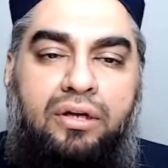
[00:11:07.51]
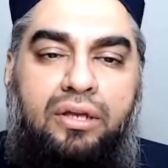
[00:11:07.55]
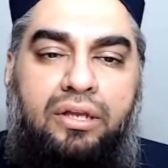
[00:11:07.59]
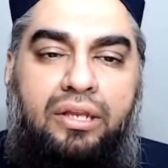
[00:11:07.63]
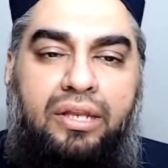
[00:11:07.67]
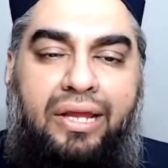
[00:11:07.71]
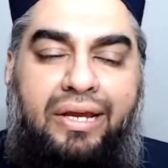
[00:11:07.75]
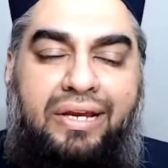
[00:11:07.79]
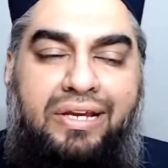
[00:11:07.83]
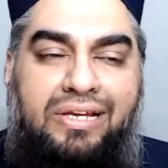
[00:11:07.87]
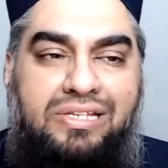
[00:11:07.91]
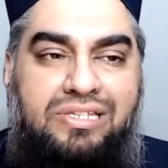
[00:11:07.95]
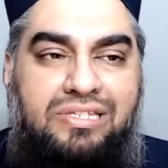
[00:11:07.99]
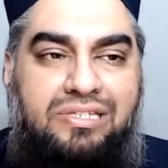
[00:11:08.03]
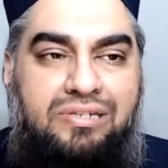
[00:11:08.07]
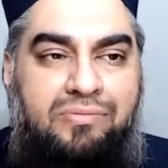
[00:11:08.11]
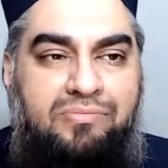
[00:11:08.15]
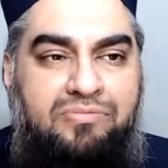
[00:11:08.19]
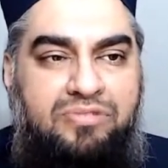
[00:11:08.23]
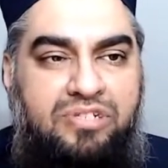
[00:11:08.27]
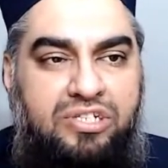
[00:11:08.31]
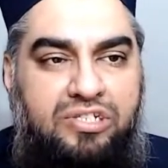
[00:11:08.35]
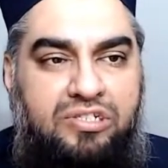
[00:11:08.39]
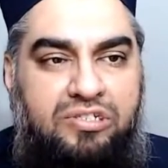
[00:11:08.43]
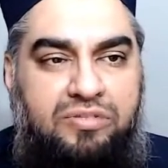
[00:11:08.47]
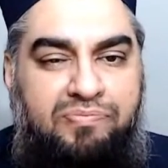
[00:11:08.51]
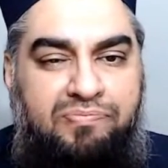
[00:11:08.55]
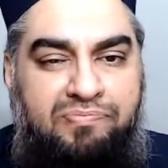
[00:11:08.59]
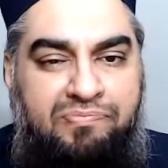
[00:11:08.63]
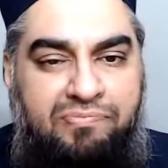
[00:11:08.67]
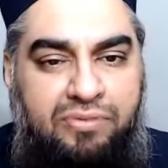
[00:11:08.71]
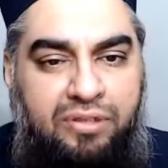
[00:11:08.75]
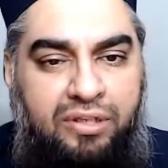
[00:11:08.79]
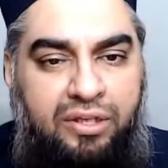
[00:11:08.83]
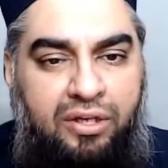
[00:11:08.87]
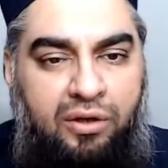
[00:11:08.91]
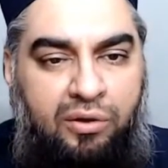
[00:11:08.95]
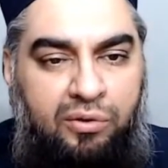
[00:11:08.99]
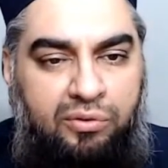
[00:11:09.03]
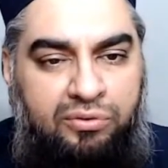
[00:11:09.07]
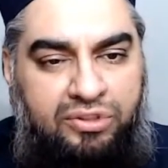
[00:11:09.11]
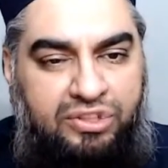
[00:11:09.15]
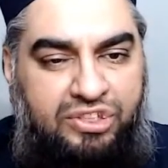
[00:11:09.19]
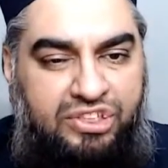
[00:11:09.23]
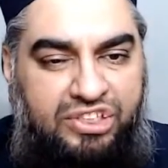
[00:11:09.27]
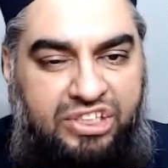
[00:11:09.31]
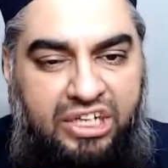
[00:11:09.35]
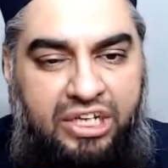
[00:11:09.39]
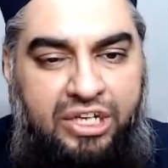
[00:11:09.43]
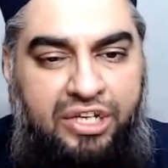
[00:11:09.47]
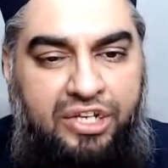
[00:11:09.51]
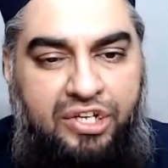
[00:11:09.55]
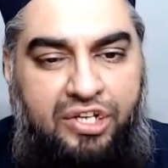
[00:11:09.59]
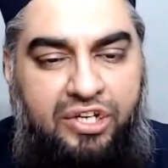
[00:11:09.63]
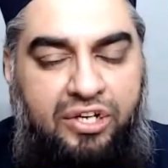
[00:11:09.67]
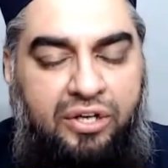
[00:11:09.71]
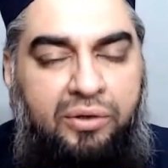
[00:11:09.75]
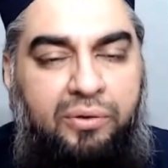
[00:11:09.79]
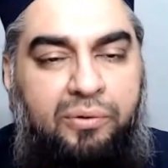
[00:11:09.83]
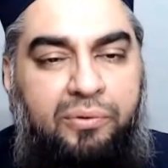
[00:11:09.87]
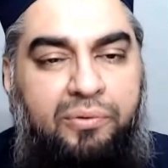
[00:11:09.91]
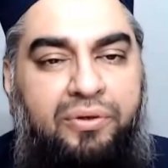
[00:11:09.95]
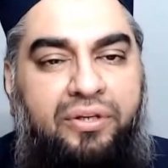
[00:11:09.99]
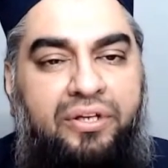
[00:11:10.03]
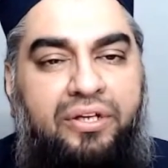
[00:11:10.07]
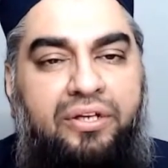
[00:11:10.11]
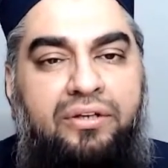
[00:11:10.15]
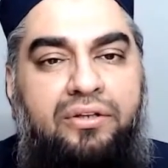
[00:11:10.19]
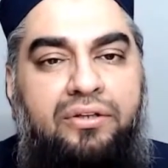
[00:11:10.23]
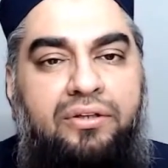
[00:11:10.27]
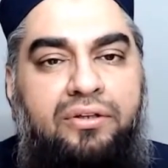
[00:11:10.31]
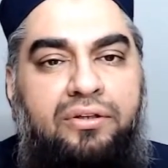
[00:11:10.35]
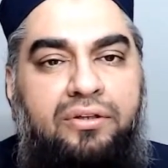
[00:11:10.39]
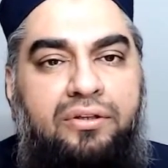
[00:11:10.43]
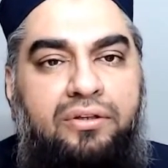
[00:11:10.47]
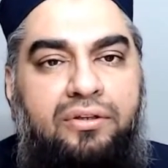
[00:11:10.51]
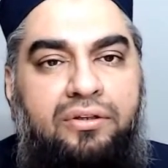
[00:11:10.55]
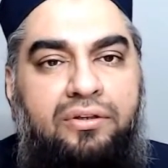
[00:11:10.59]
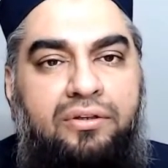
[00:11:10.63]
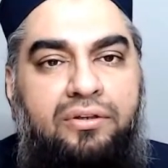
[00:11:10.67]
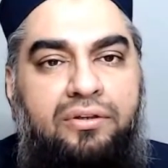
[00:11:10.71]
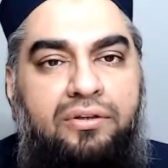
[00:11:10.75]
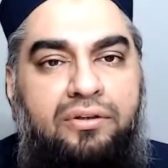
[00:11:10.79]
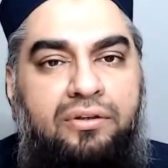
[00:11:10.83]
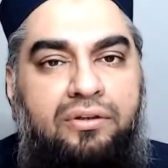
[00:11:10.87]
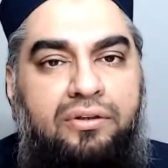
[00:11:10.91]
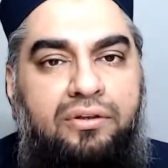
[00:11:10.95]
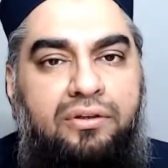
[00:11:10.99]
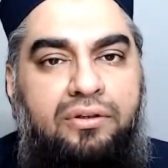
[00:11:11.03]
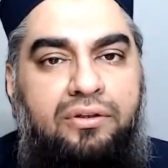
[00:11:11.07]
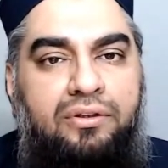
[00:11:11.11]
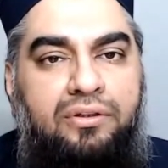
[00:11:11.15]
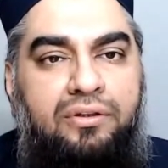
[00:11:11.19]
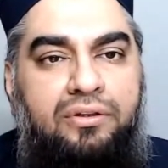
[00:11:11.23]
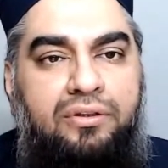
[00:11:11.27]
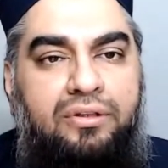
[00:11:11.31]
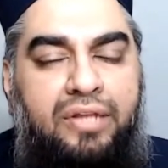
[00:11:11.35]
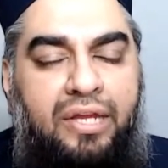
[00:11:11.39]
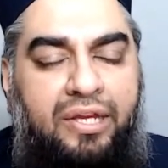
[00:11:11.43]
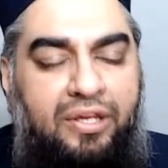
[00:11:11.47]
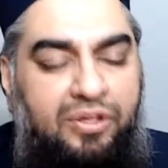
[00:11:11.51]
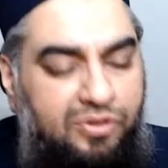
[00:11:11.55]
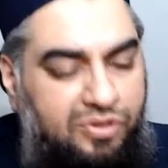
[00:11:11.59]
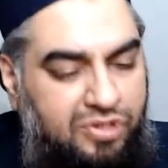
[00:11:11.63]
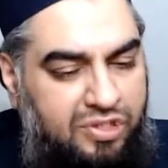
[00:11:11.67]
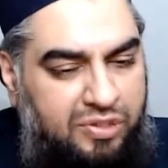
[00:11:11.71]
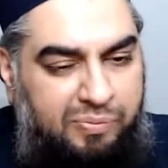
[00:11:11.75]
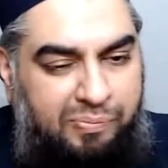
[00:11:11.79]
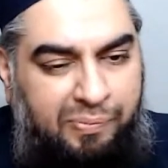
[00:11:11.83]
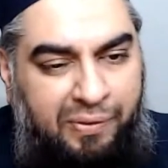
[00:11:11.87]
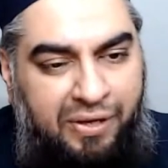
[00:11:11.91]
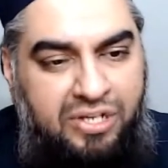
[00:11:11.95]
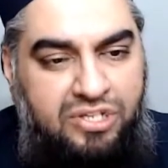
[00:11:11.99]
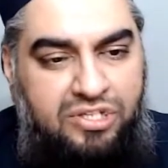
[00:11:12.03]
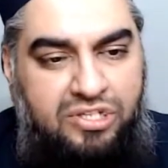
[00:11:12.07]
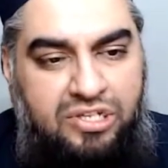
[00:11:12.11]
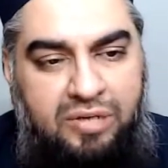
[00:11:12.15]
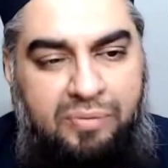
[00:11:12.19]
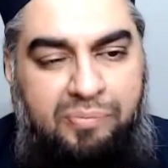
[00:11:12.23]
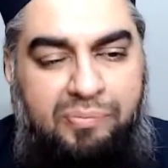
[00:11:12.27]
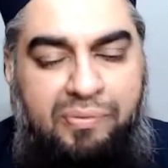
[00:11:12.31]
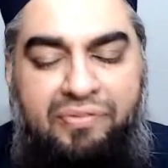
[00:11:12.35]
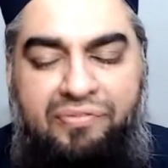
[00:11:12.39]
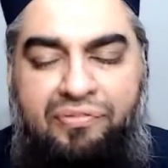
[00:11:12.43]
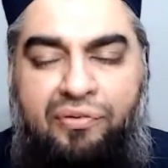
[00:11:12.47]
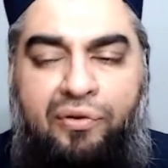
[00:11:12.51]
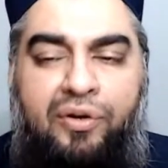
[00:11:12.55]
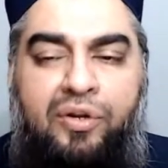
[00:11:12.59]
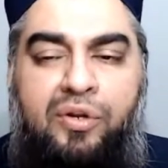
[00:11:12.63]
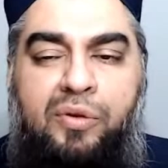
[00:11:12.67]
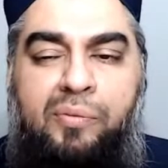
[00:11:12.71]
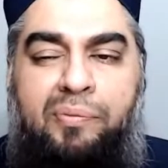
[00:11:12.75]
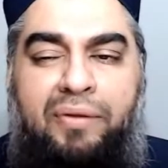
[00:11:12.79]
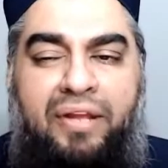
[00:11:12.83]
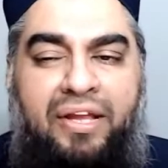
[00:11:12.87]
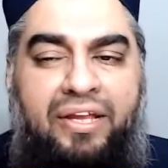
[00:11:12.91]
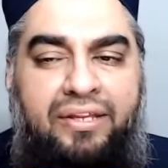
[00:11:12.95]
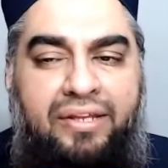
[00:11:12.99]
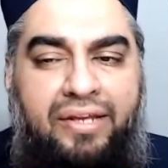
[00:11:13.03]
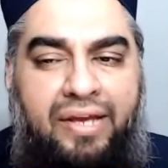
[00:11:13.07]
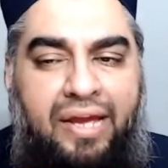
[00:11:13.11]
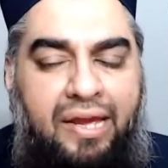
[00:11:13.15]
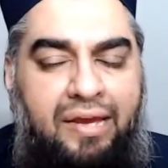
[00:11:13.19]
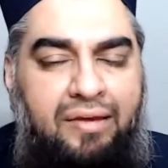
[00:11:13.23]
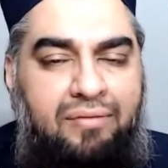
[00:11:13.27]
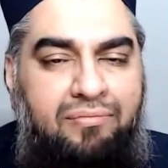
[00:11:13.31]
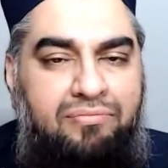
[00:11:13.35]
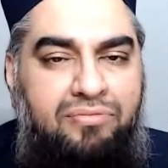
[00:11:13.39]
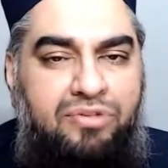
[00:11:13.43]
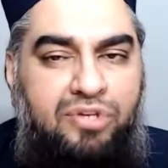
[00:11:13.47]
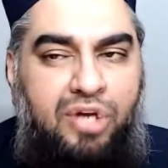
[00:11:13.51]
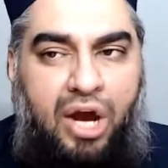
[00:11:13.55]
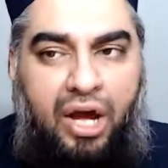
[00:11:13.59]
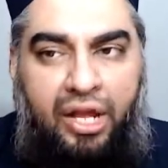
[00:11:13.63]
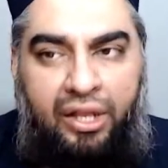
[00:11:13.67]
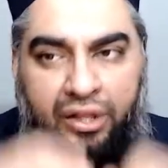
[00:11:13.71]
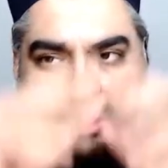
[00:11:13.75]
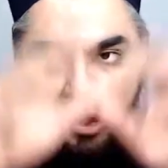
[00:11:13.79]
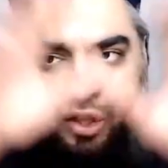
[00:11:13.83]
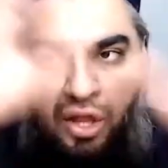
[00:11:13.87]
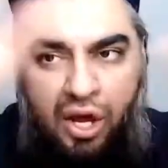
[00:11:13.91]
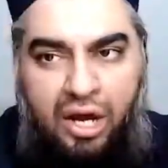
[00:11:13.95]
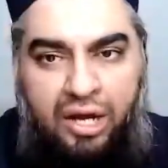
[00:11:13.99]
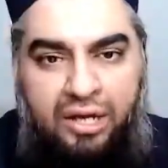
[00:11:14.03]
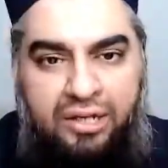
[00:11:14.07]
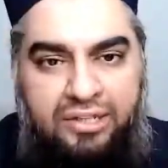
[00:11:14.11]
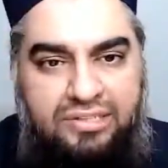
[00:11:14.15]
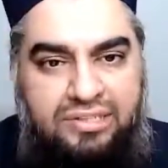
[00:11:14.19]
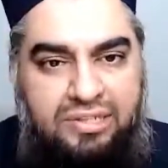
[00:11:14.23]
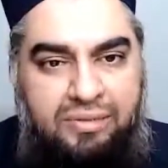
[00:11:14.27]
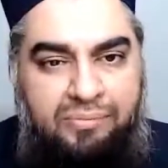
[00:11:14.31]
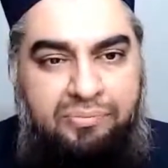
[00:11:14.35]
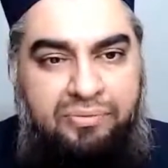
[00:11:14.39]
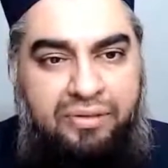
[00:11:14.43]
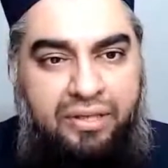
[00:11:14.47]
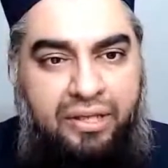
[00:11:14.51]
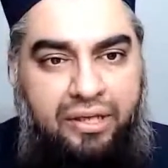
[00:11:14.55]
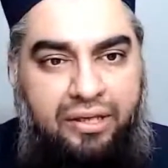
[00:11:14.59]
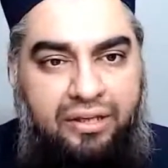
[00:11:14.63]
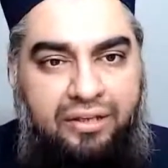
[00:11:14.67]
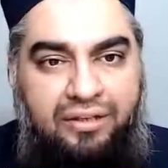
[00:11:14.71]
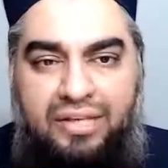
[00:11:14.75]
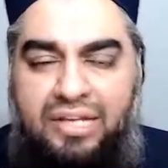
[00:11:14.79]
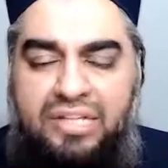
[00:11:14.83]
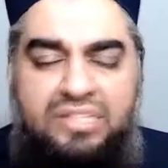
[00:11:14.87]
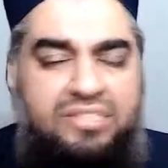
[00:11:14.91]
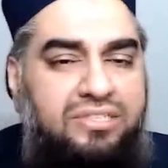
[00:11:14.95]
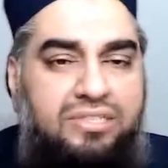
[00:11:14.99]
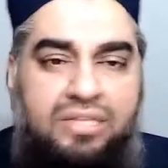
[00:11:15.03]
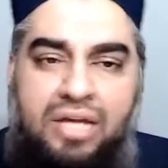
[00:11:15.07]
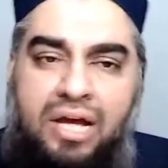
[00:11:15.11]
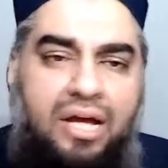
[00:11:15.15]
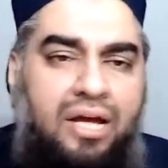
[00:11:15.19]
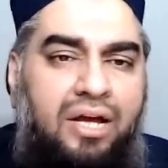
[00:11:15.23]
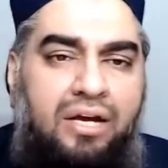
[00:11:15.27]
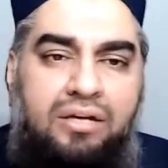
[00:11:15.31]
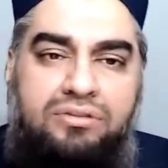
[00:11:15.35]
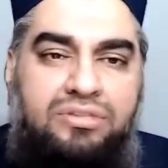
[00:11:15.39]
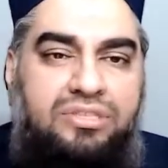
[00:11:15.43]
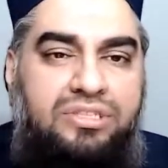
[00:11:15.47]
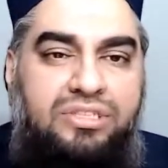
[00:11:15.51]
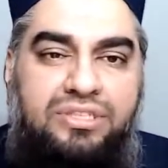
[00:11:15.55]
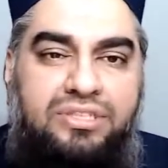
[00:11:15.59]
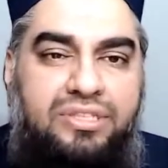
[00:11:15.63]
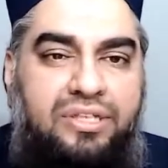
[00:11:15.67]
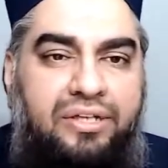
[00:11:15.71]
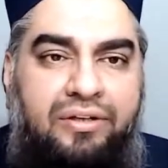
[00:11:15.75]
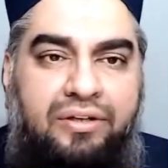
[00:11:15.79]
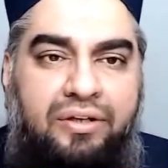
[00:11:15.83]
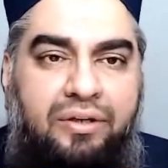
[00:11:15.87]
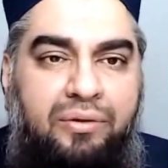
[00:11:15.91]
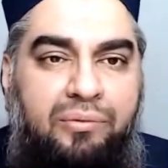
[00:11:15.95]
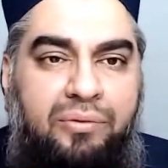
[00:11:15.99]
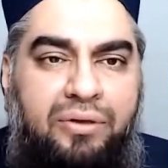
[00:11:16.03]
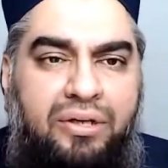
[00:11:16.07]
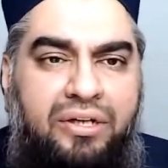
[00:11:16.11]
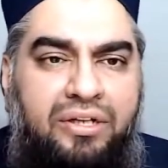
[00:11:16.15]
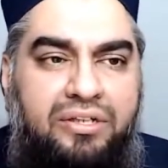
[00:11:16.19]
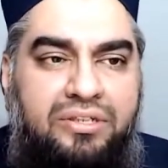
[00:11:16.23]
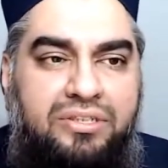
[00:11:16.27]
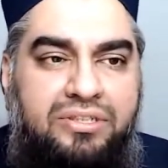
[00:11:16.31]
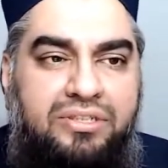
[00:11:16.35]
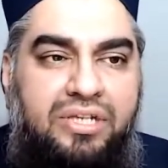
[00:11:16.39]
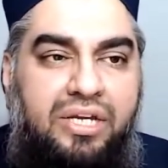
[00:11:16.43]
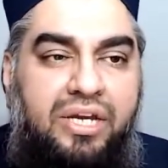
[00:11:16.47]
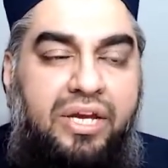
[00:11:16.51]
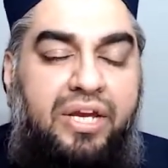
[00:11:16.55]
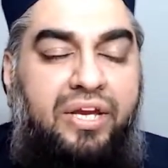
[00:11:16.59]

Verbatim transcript: like it's some just, cheat code that you just punch in before you play the game to unlock something. That's not how sincerity works.